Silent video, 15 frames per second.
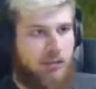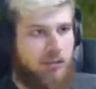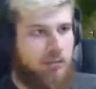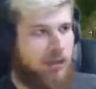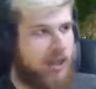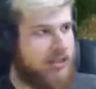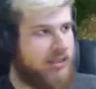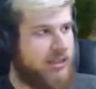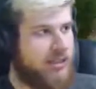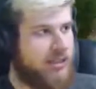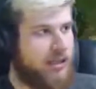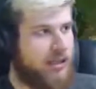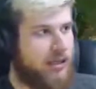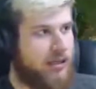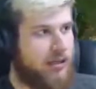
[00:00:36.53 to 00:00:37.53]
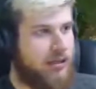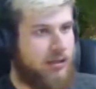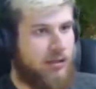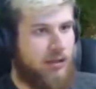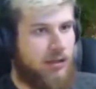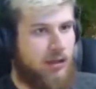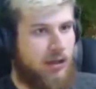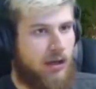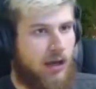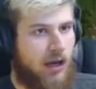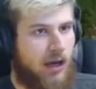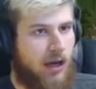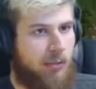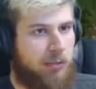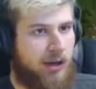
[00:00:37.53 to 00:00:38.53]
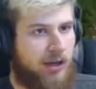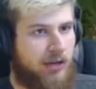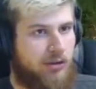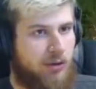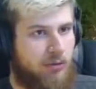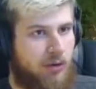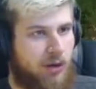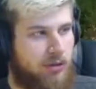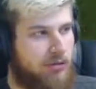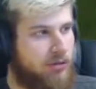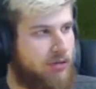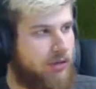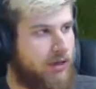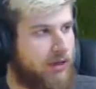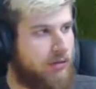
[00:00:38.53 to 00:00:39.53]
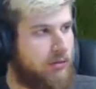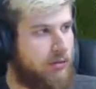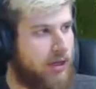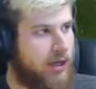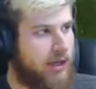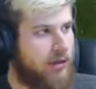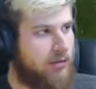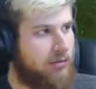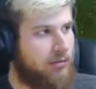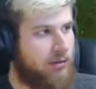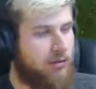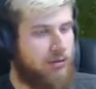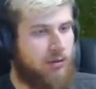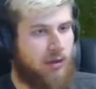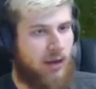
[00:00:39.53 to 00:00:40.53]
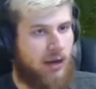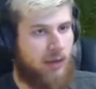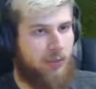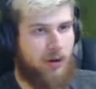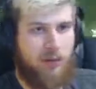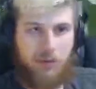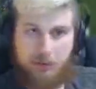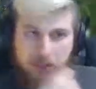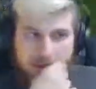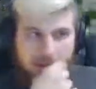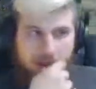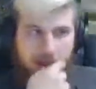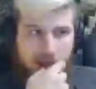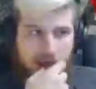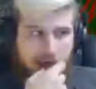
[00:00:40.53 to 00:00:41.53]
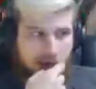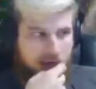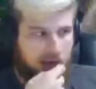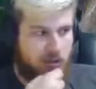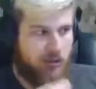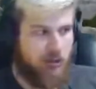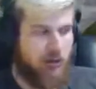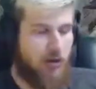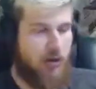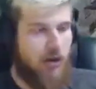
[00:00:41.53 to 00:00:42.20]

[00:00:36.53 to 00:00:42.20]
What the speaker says: processing, I'll probably do a run through of like what I go through and then what I'm gonna be start doing too.